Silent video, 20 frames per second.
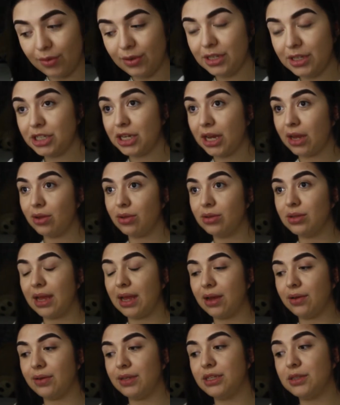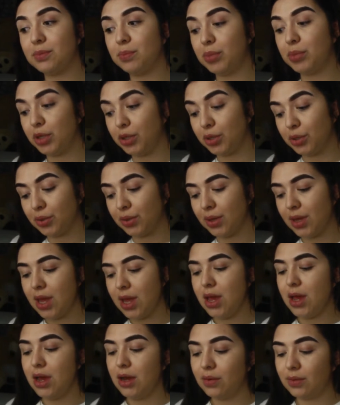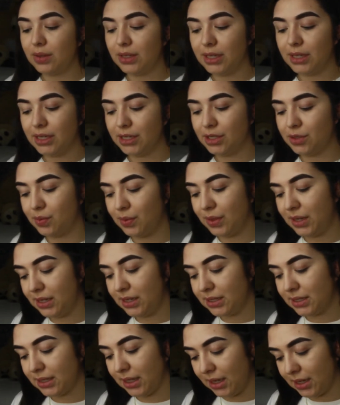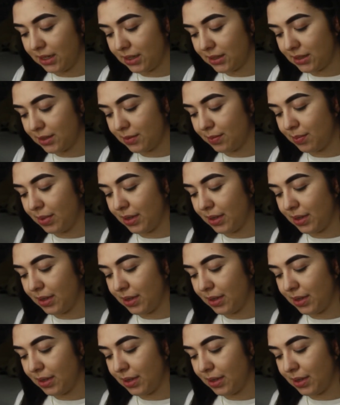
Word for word: Only child now is Boo, which really sucks,